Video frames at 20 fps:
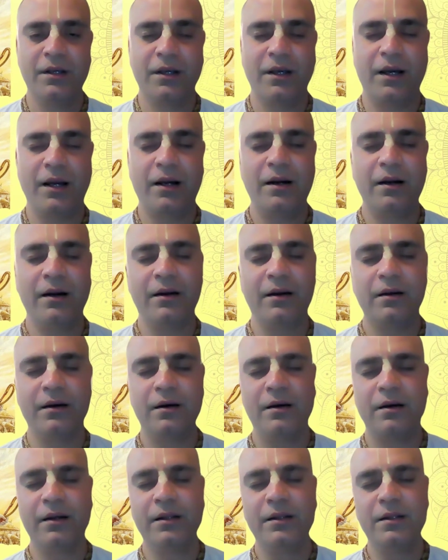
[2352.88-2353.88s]
and
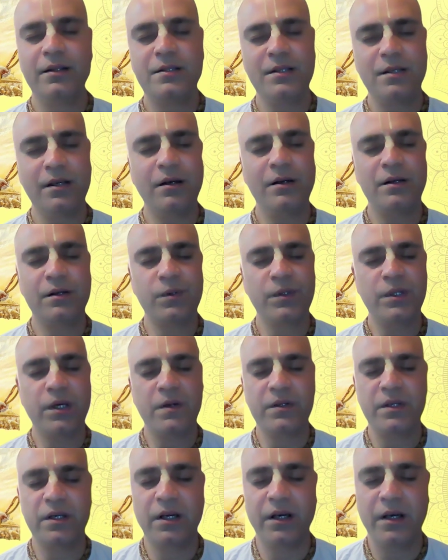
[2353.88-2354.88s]
in this year
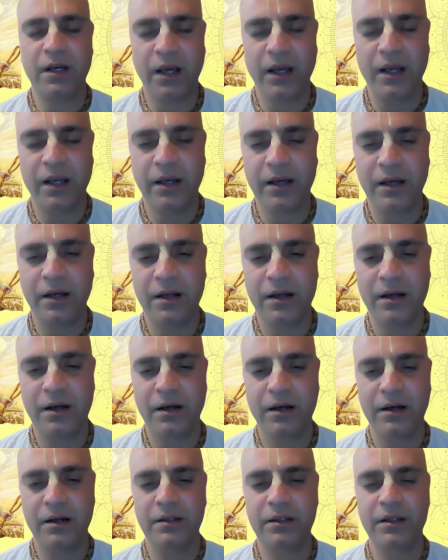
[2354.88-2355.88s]
2009,
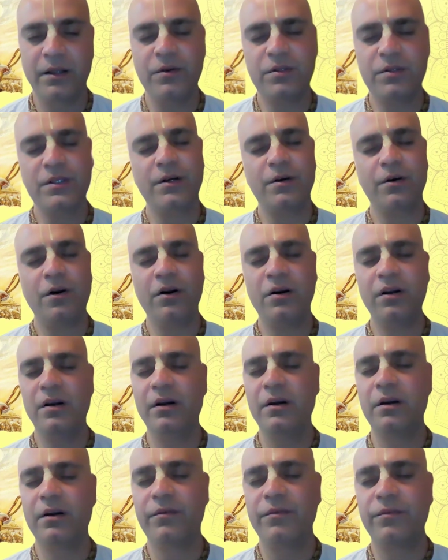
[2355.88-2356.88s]
there was a drought
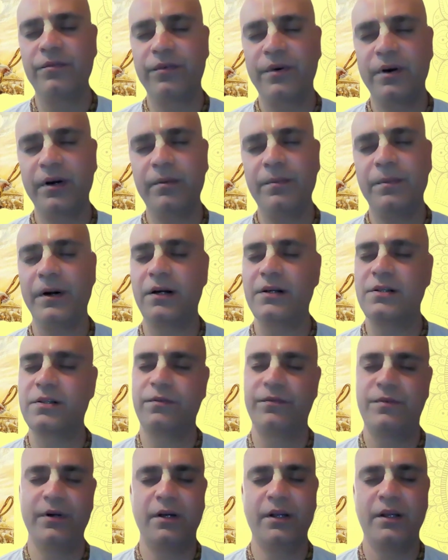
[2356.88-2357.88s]
in different parts
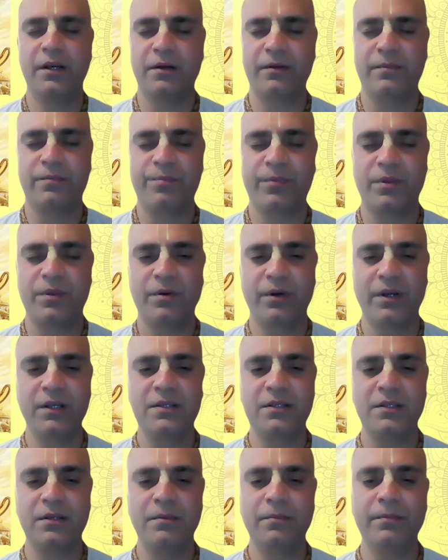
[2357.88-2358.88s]
of India. Okay,
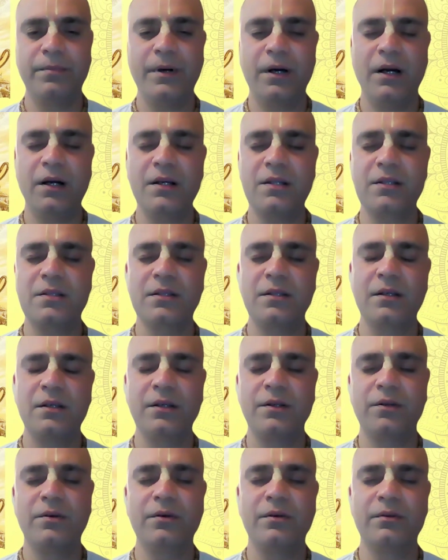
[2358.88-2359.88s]
in some parts,
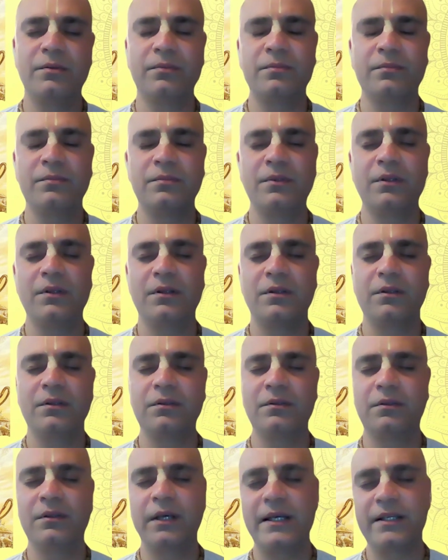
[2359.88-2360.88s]

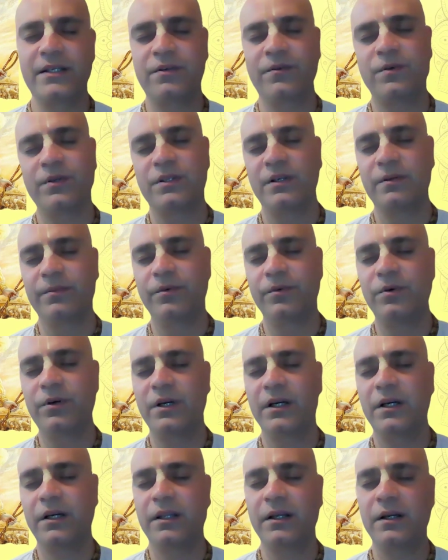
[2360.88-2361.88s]
as it was
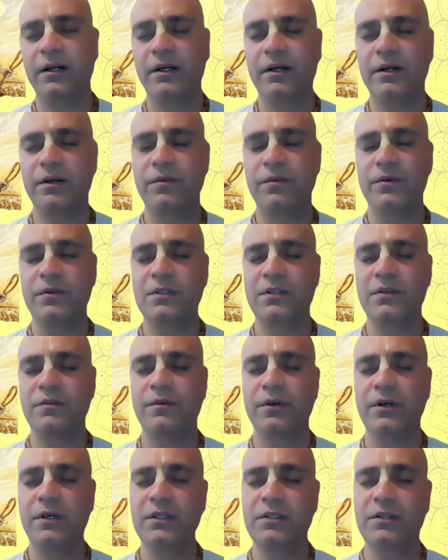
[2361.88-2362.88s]
reported, that it was the
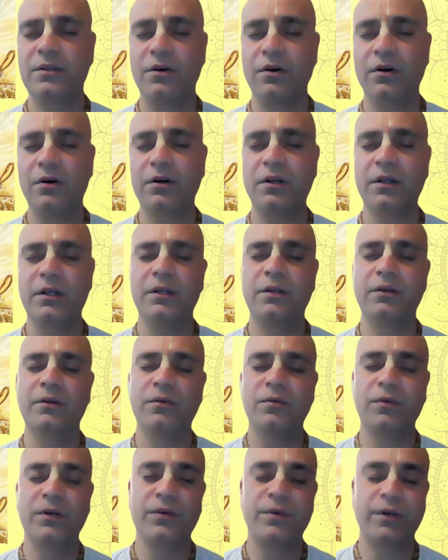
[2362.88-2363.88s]
worst drought in
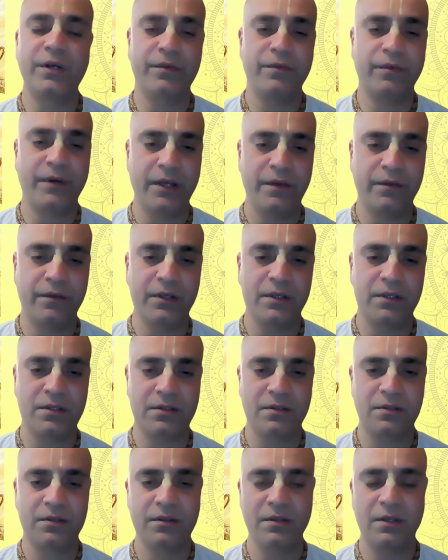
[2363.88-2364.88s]
over 25
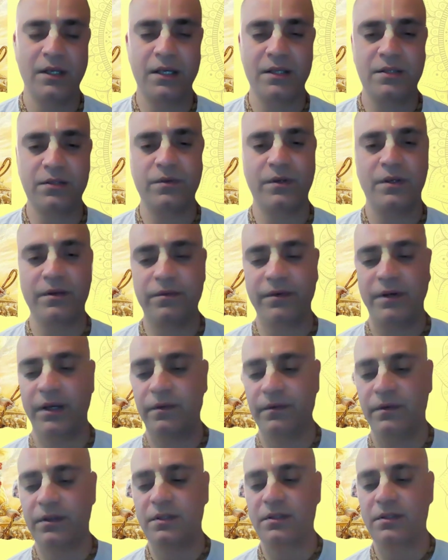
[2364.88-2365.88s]
years, last
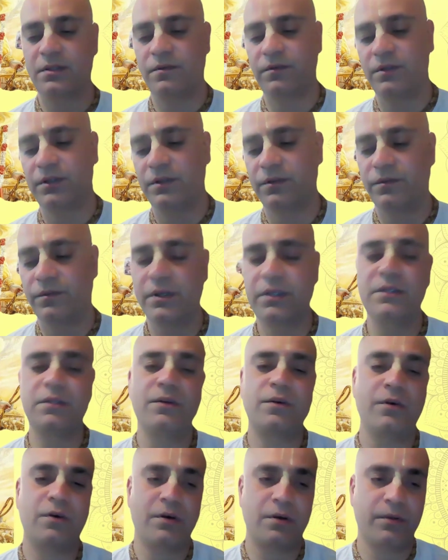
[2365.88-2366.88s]
25 years. It was the
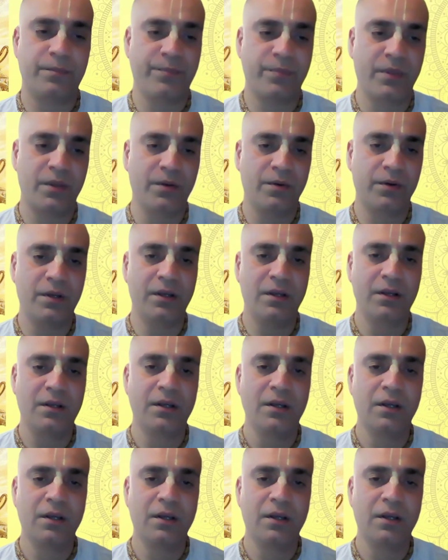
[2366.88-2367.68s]
worst drought. Okay,